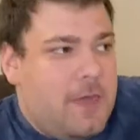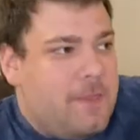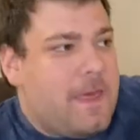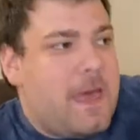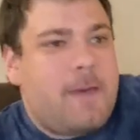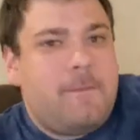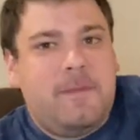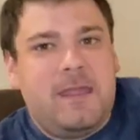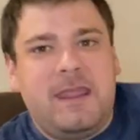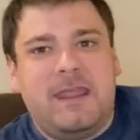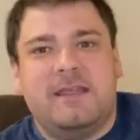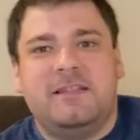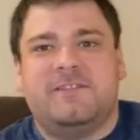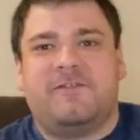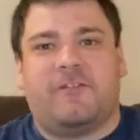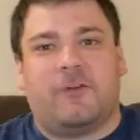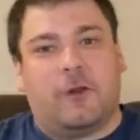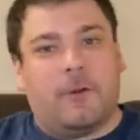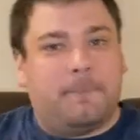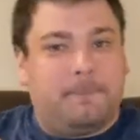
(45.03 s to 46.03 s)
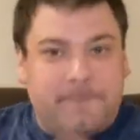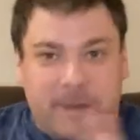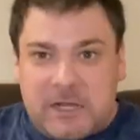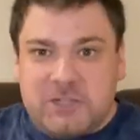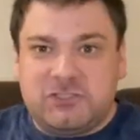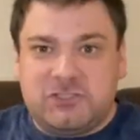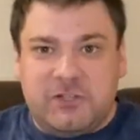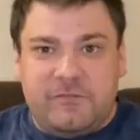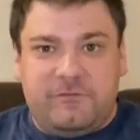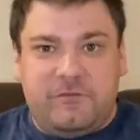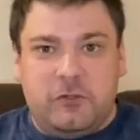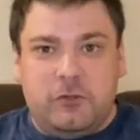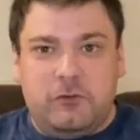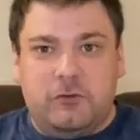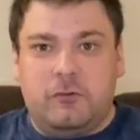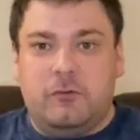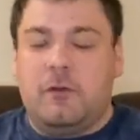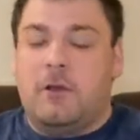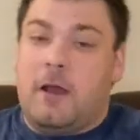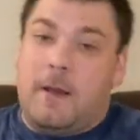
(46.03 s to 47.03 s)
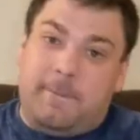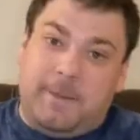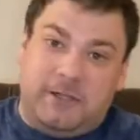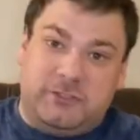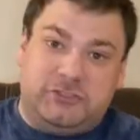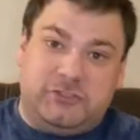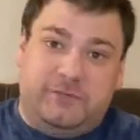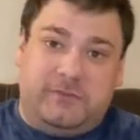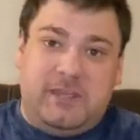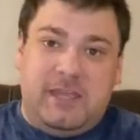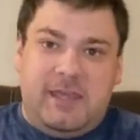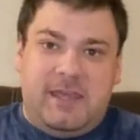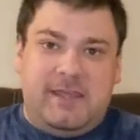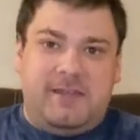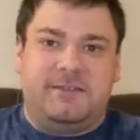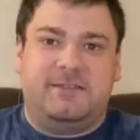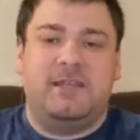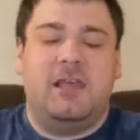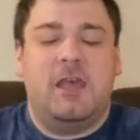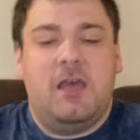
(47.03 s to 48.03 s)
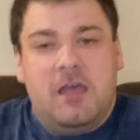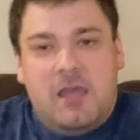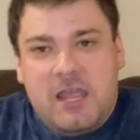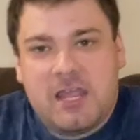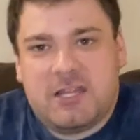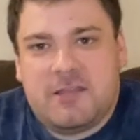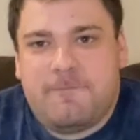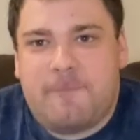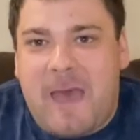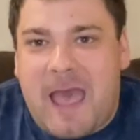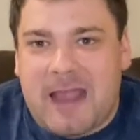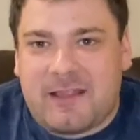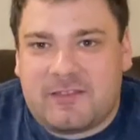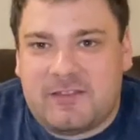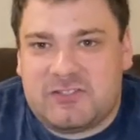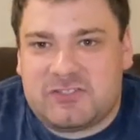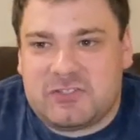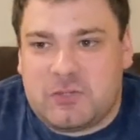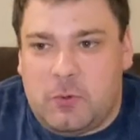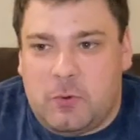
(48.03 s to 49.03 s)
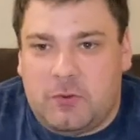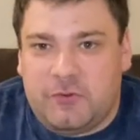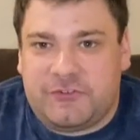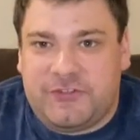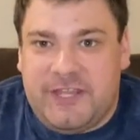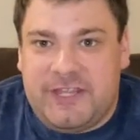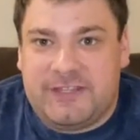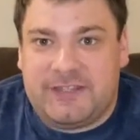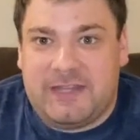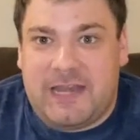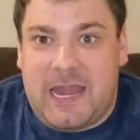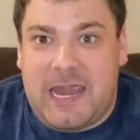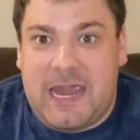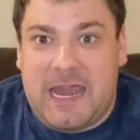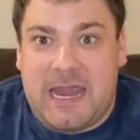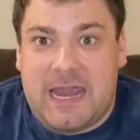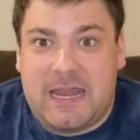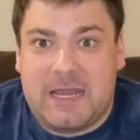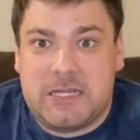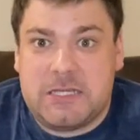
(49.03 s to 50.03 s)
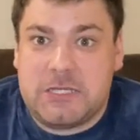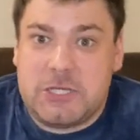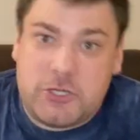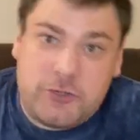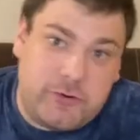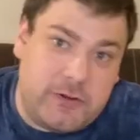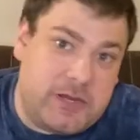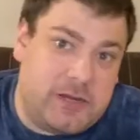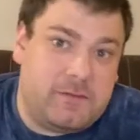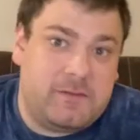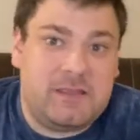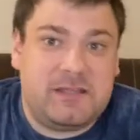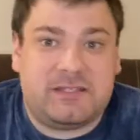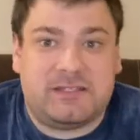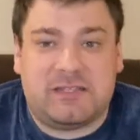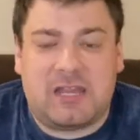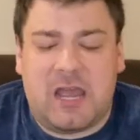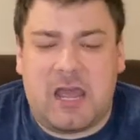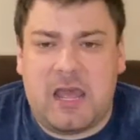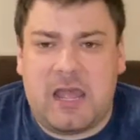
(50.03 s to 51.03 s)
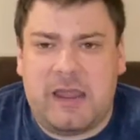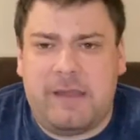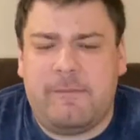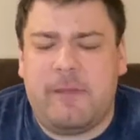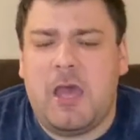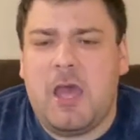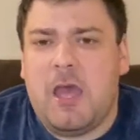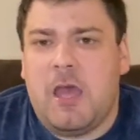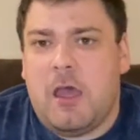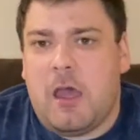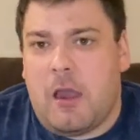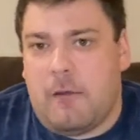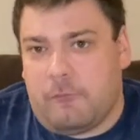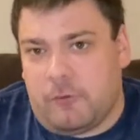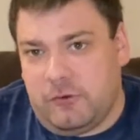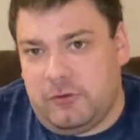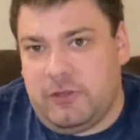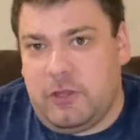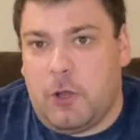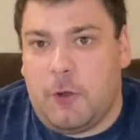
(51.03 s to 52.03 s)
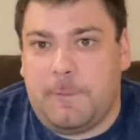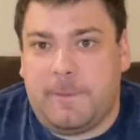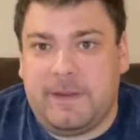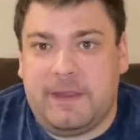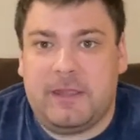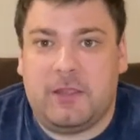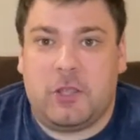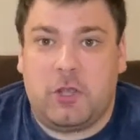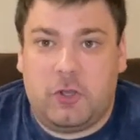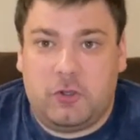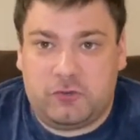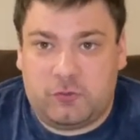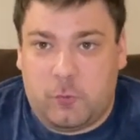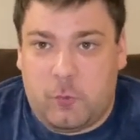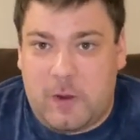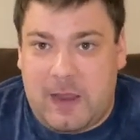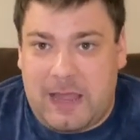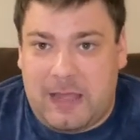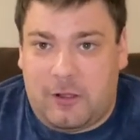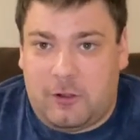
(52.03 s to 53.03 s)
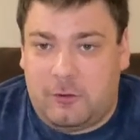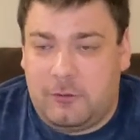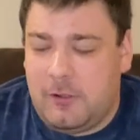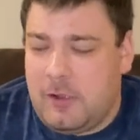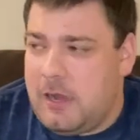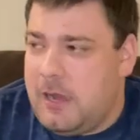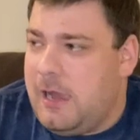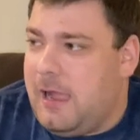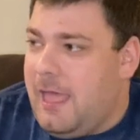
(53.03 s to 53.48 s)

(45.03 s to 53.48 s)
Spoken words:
That means for a bunch of you, a bunch of kids, it's back to school season, and during this time, I'm really hoping it goes well.